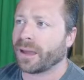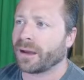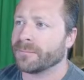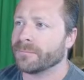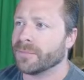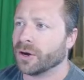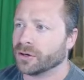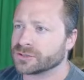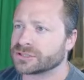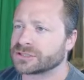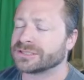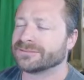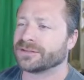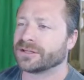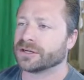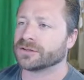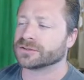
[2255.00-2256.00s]
most
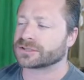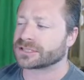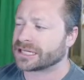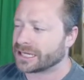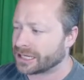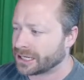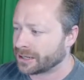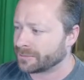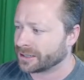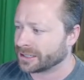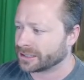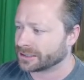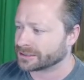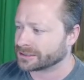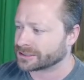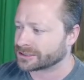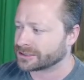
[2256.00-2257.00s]
of those
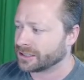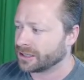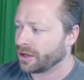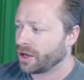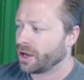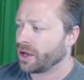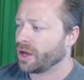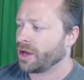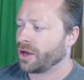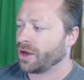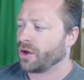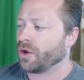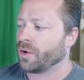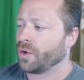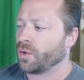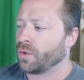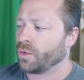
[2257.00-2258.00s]
comments
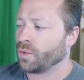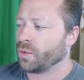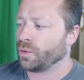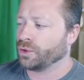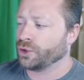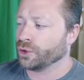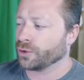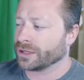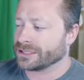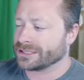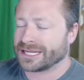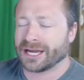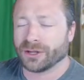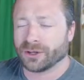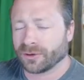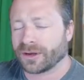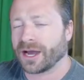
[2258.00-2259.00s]
you can
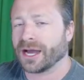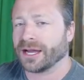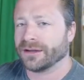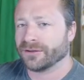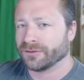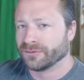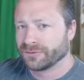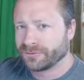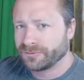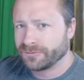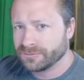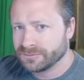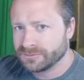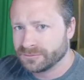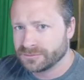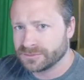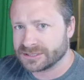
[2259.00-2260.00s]
tell are kind of
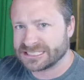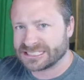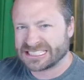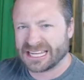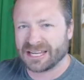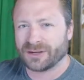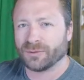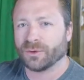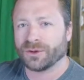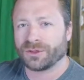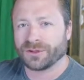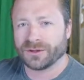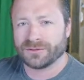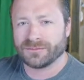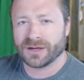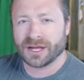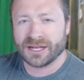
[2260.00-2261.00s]
said with
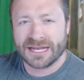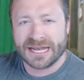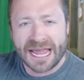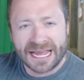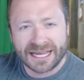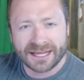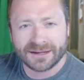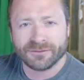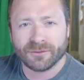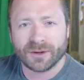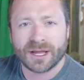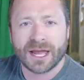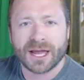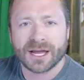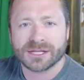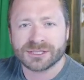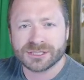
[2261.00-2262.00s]
a negative
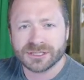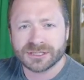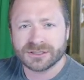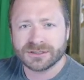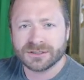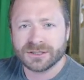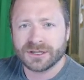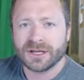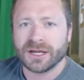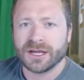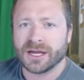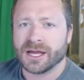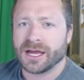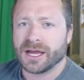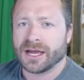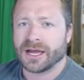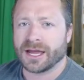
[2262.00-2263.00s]
reaction.
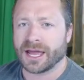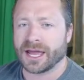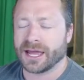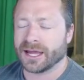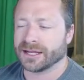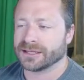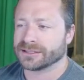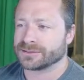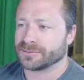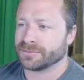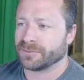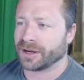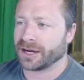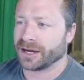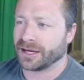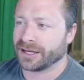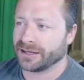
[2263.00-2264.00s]
And
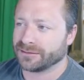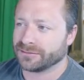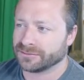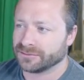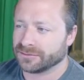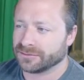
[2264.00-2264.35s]
my